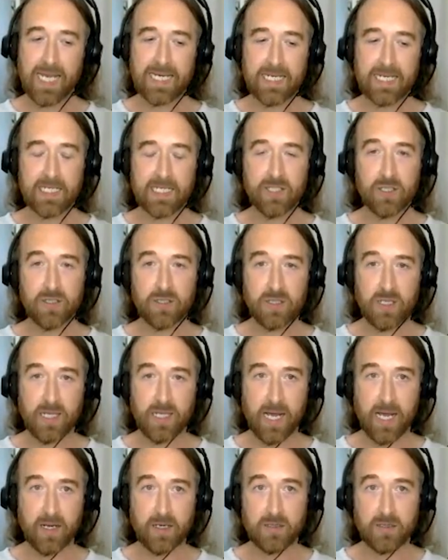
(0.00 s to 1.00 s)
In addition to
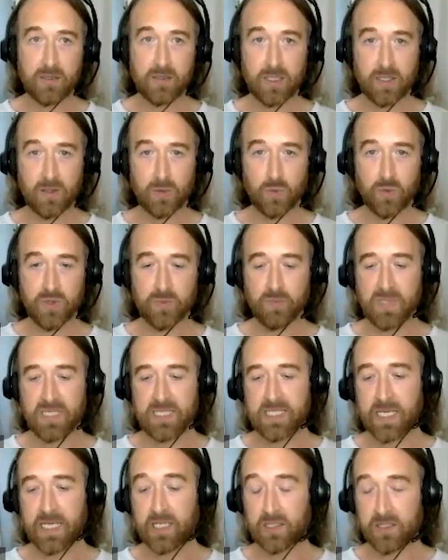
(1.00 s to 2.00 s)
that, it was
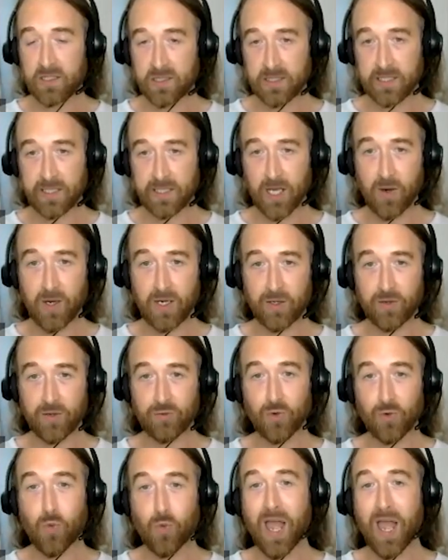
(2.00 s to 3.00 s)
meticulously going
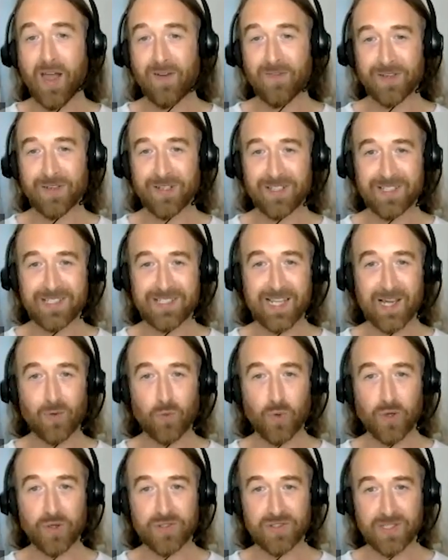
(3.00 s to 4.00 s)
through what evidence there
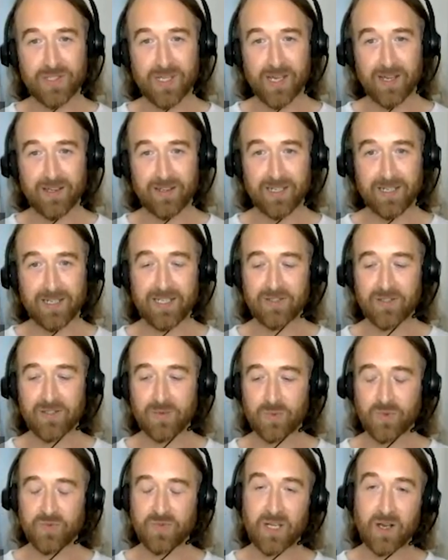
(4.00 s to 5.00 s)
was there in
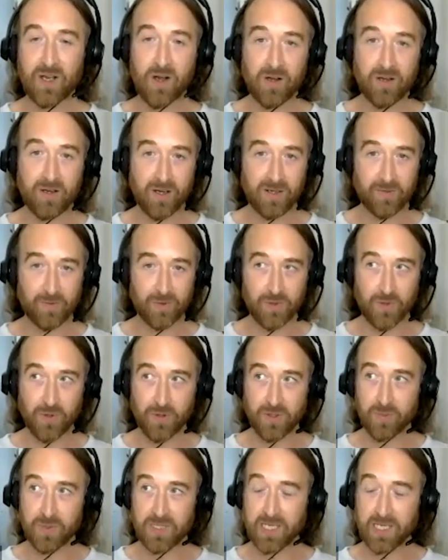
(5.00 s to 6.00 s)
terms of the archival
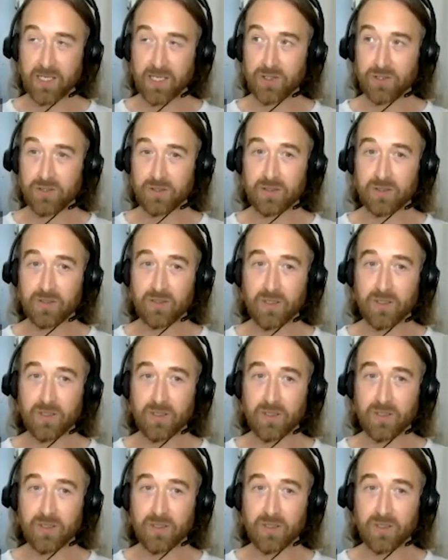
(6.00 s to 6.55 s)
documentation.